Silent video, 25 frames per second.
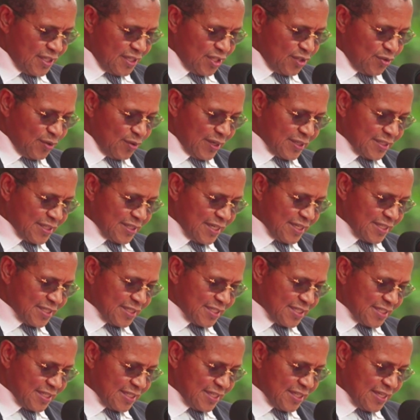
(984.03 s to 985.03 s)
Your
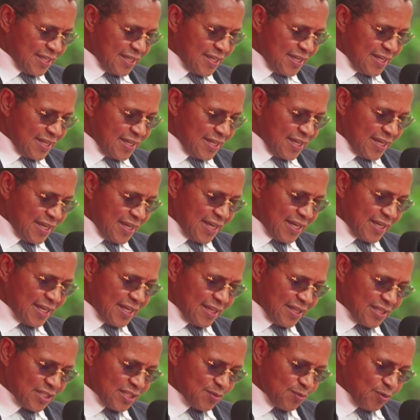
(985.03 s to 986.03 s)
Excellency, earlier
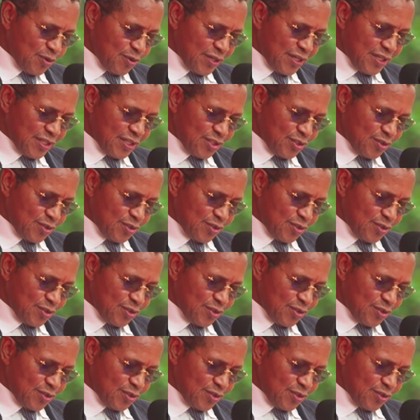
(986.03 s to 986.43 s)
this morning